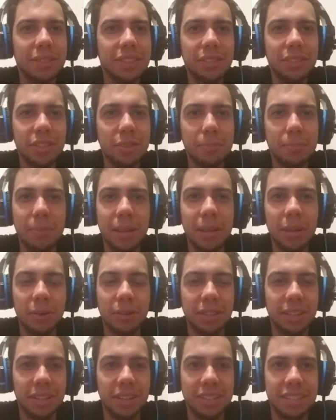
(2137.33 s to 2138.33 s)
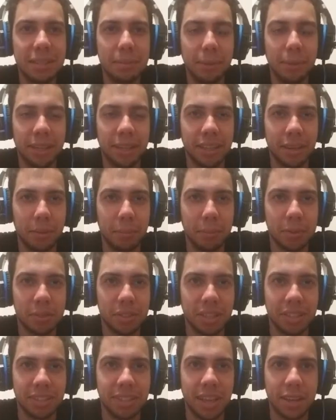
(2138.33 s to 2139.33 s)
it just me, or did it seem like almost
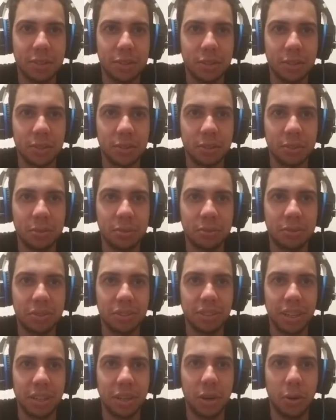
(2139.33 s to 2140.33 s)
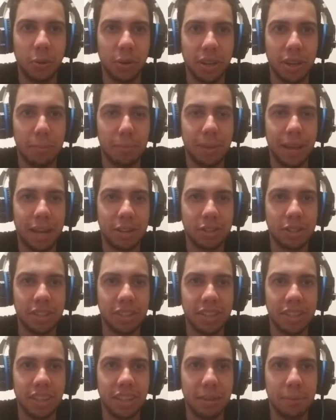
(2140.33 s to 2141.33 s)
intentional for like Cody to bash
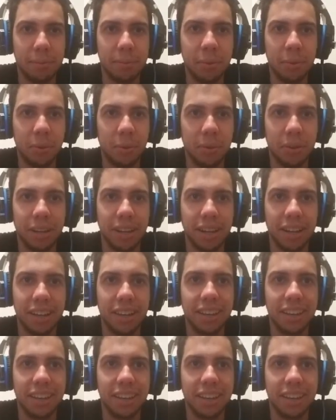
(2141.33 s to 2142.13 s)
into them? Like,